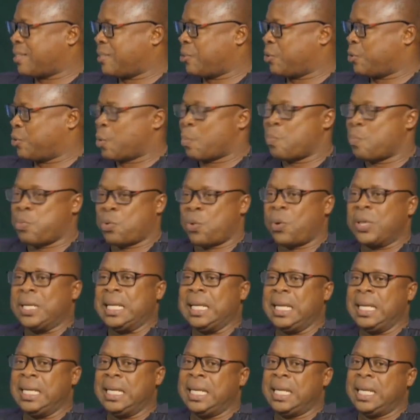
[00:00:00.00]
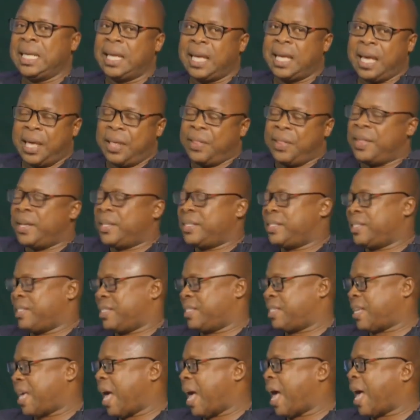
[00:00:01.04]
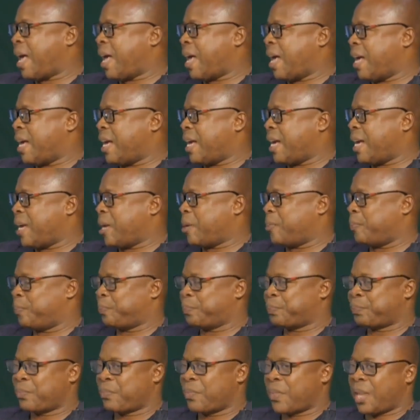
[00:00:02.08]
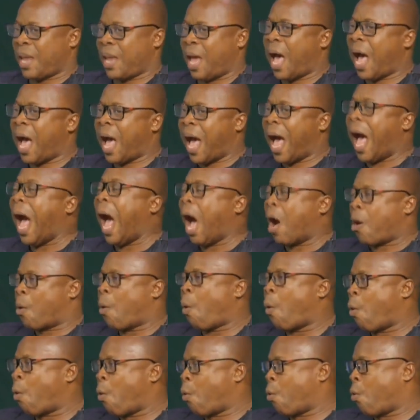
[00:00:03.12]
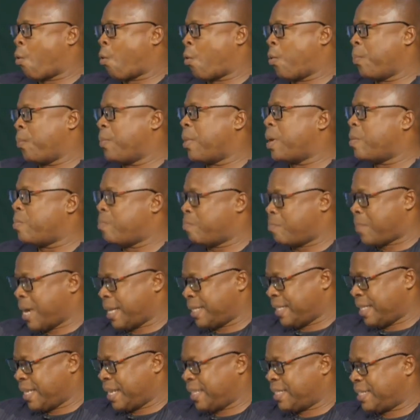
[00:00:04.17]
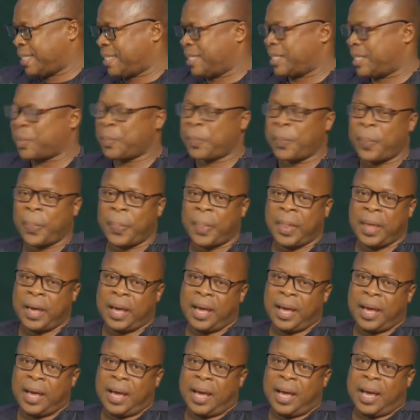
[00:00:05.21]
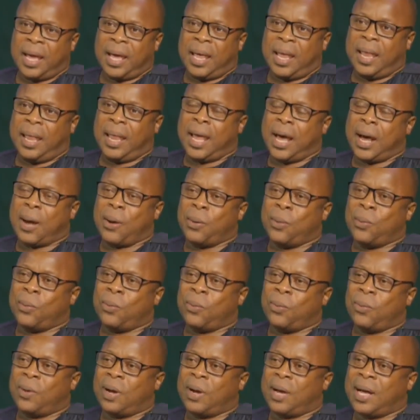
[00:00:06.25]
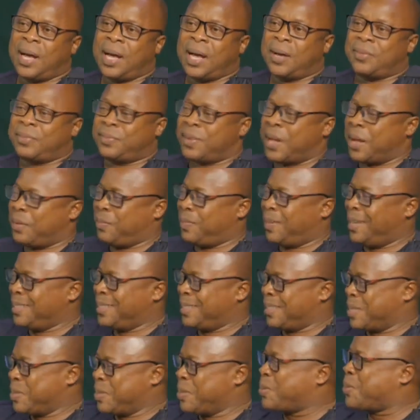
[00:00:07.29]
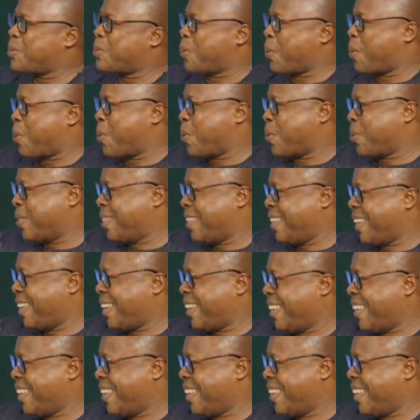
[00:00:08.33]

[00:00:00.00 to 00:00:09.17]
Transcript: So broadly, this are our core mandates. Now, I've listened to all the